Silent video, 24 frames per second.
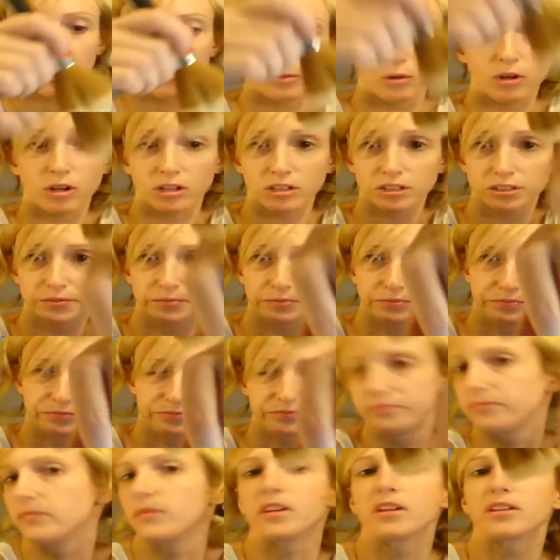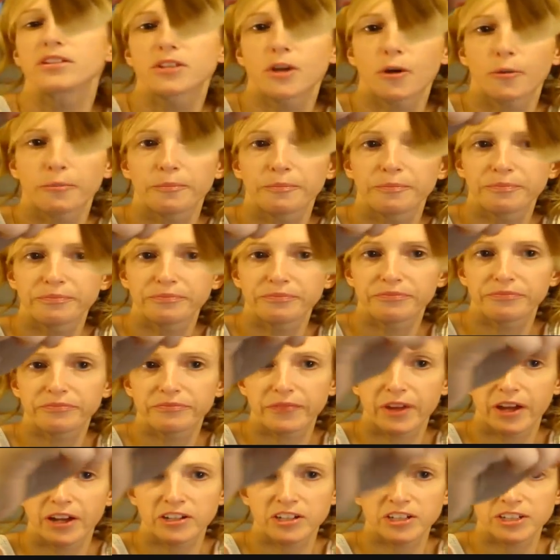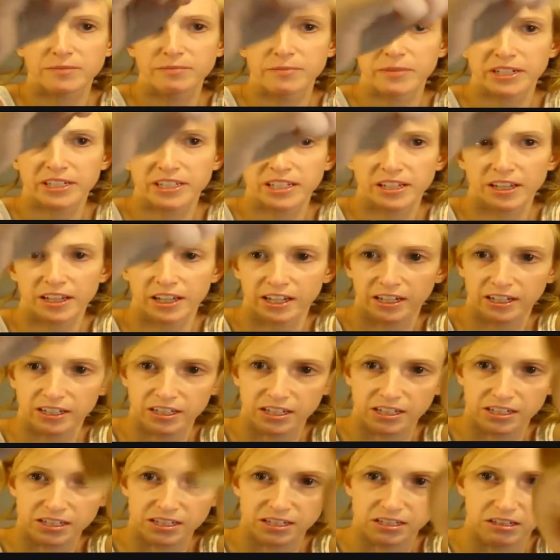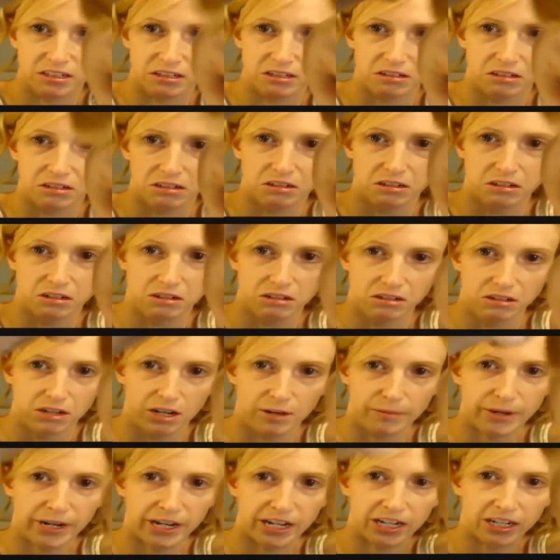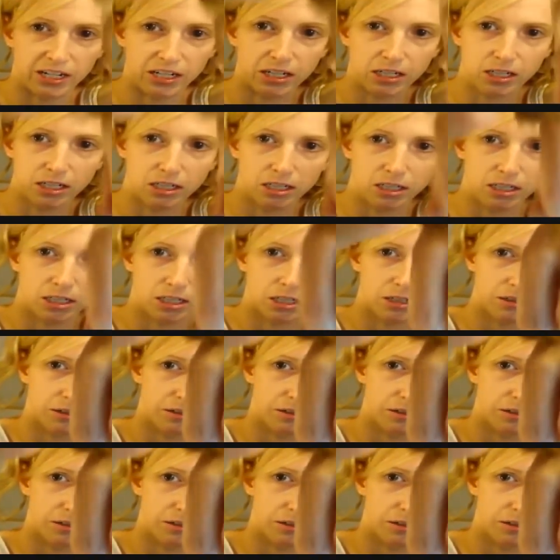Works. So I just mix it like this with my hand,